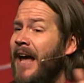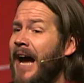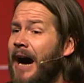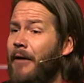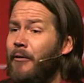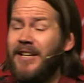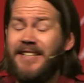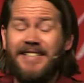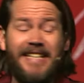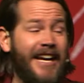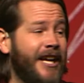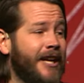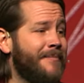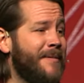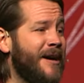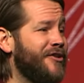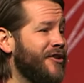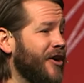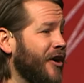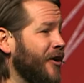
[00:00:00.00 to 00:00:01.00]
I want to take you to
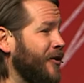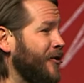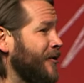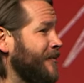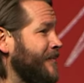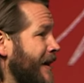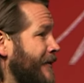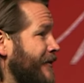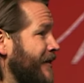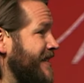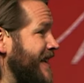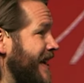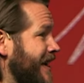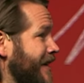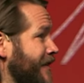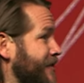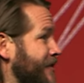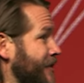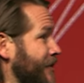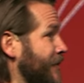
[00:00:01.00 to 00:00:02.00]
my journal. I want to take
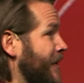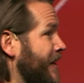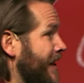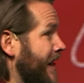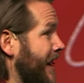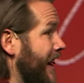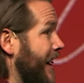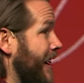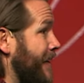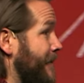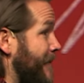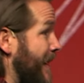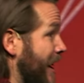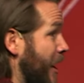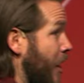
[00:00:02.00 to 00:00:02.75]
you to uh, my